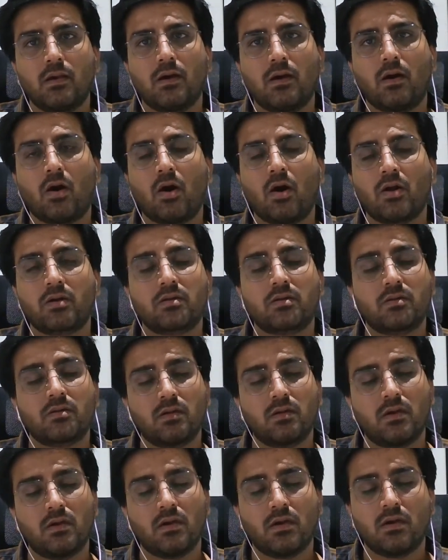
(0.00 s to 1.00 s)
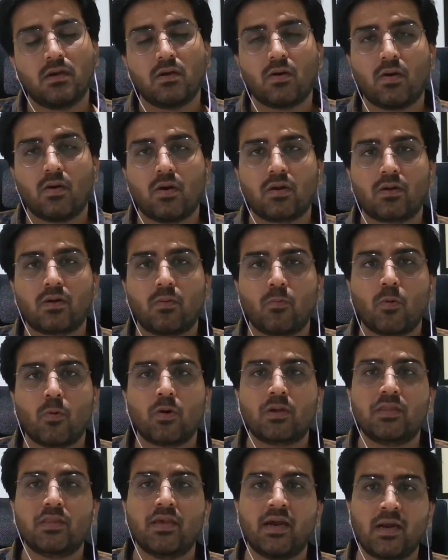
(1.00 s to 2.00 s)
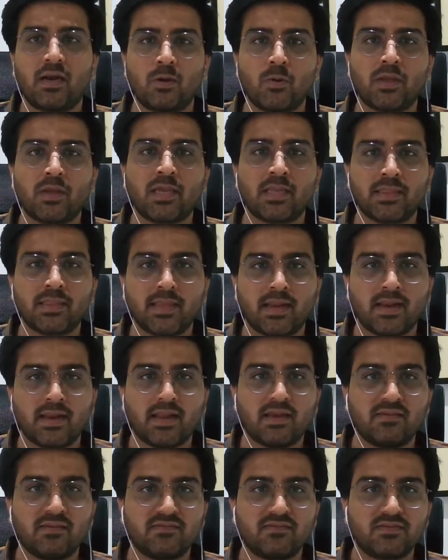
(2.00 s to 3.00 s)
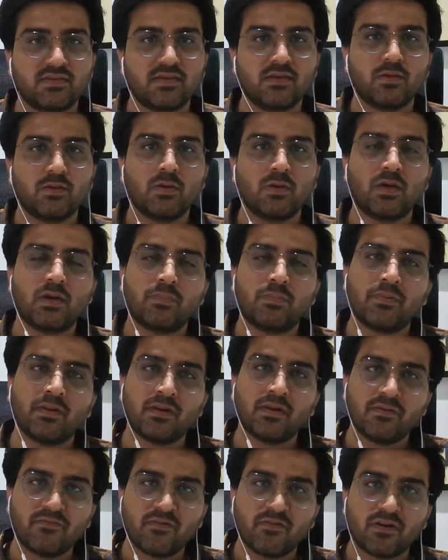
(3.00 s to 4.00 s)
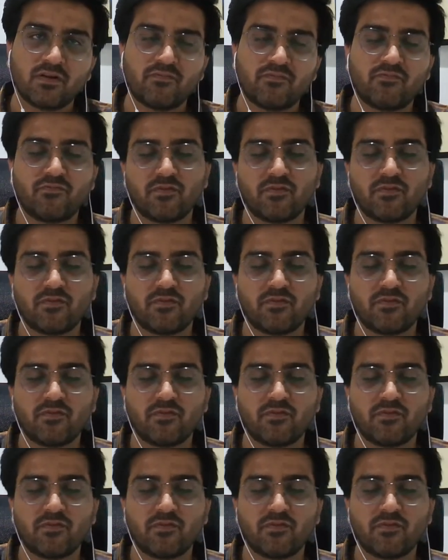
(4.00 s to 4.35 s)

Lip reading: or what they are doing in their lives, you are appearing for the